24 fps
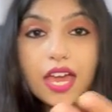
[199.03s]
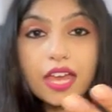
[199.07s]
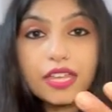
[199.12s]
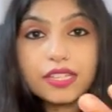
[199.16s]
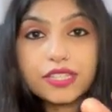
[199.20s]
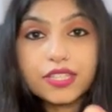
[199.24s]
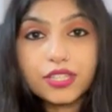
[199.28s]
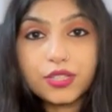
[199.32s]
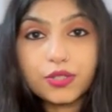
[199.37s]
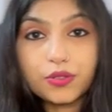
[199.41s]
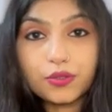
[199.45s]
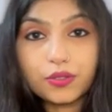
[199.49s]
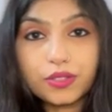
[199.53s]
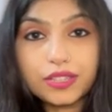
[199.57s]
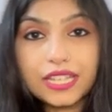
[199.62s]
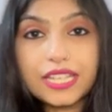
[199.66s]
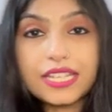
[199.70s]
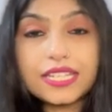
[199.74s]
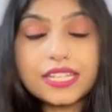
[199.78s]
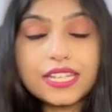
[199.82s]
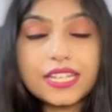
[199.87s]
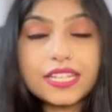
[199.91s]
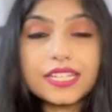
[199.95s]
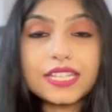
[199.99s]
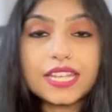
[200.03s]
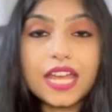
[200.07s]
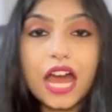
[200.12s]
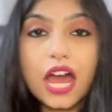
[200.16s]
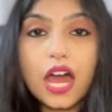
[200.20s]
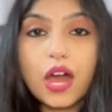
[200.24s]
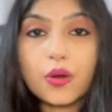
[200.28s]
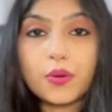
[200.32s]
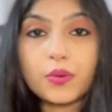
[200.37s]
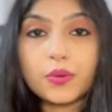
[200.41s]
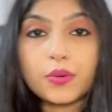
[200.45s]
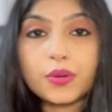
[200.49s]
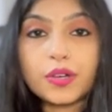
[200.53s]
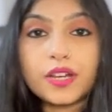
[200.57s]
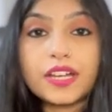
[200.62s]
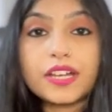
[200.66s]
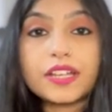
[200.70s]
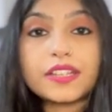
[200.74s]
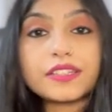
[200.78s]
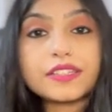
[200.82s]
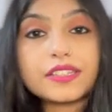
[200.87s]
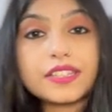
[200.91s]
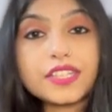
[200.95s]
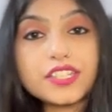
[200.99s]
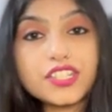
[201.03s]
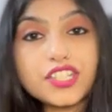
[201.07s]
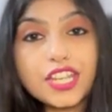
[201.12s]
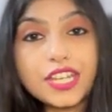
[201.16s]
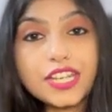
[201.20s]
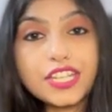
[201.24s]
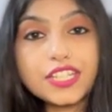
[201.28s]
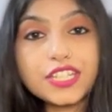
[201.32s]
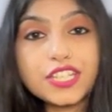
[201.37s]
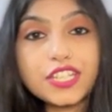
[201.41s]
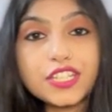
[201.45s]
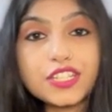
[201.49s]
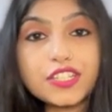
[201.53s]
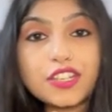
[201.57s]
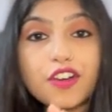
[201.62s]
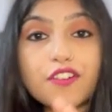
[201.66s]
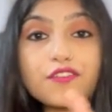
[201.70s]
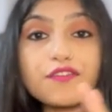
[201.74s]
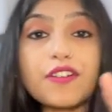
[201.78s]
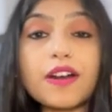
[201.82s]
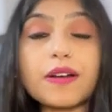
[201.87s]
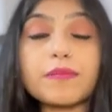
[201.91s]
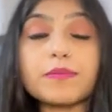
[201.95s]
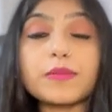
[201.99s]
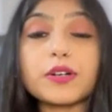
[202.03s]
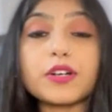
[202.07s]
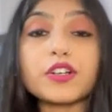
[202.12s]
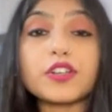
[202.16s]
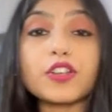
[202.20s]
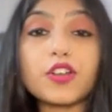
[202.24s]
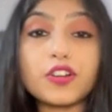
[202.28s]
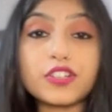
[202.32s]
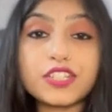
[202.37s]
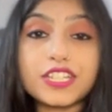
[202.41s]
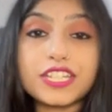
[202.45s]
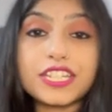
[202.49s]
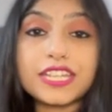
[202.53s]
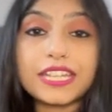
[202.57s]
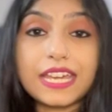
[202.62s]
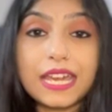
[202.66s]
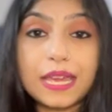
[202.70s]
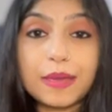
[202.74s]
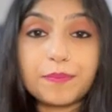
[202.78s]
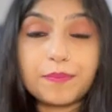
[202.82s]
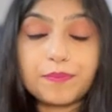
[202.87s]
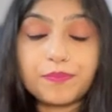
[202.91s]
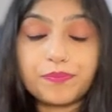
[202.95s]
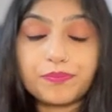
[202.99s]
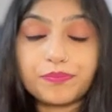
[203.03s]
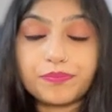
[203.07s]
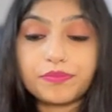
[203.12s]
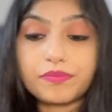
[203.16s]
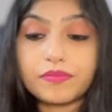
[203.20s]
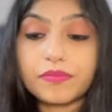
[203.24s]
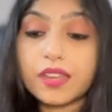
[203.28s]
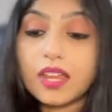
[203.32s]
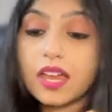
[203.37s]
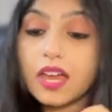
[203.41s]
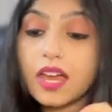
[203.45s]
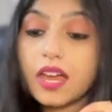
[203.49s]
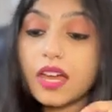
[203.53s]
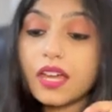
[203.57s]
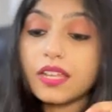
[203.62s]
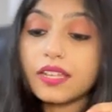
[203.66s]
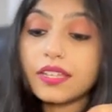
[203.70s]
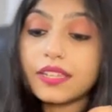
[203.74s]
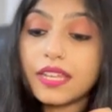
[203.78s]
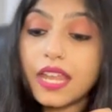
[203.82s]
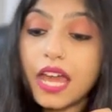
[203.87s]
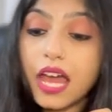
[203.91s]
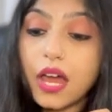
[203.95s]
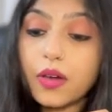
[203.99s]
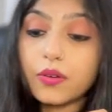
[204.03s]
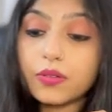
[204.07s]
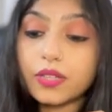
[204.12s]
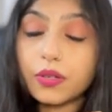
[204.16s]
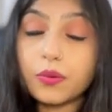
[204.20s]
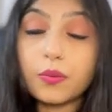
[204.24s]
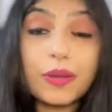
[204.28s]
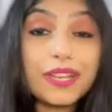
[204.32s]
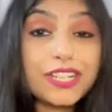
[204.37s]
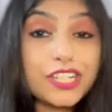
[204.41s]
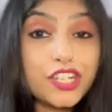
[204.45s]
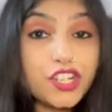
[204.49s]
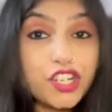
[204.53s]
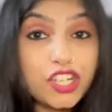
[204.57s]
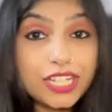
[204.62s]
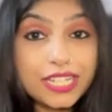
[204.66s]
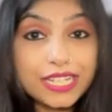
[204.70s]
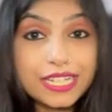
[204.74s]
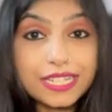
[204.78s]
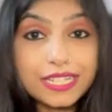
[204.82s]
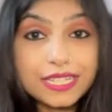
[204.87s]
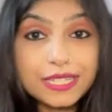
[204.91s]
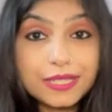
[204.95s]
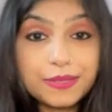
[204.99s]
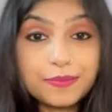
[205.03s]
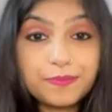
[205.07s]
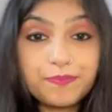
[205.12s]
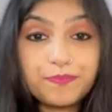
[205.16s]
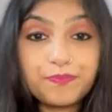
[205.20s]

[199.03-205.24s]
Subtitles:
So this is how the genesis of pharmacology came. Now the question is,